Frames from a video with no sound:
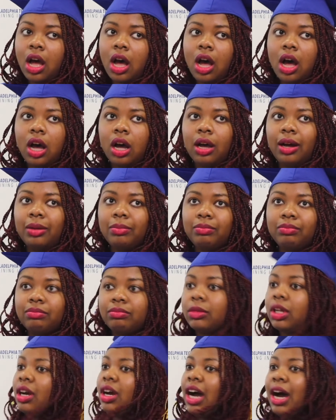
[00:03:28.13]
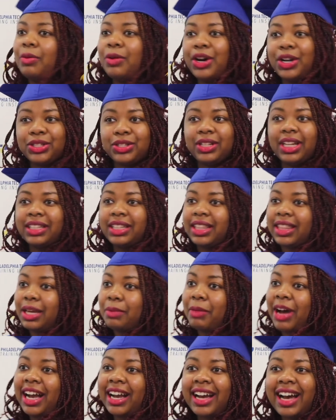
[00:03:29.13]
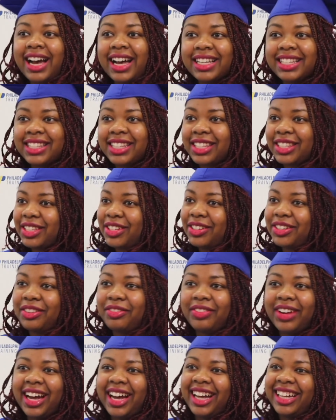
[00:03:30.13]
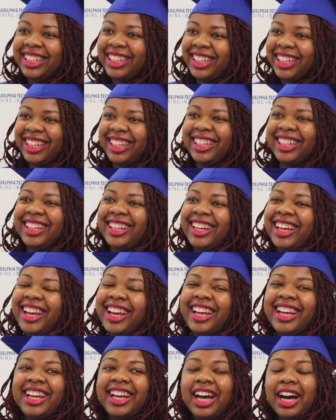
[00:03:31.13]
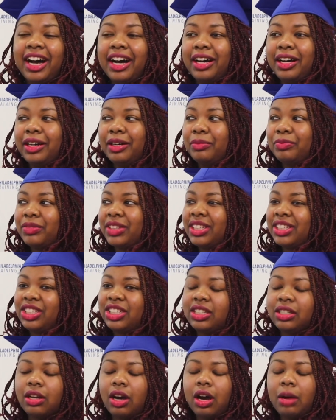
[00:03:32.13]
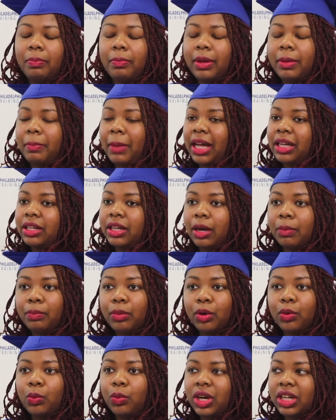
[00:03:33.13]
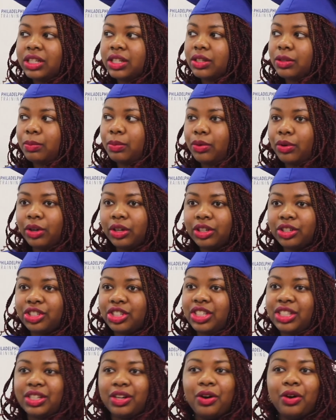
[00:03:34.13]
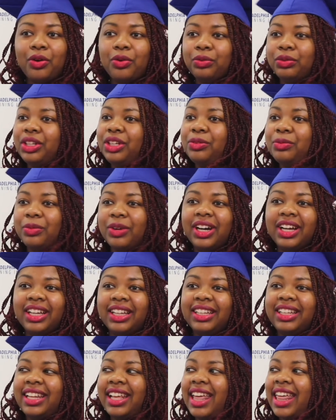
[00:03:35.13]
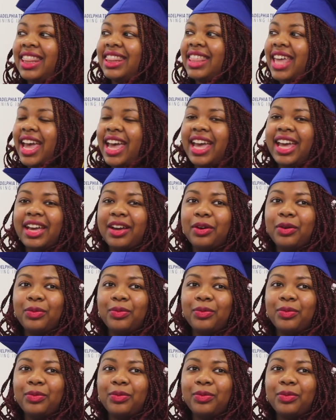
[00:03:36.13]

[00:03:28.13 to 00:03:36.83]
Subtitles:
I would also like to thank my god sister, Divana. She's been my number one supporter. She's the only one that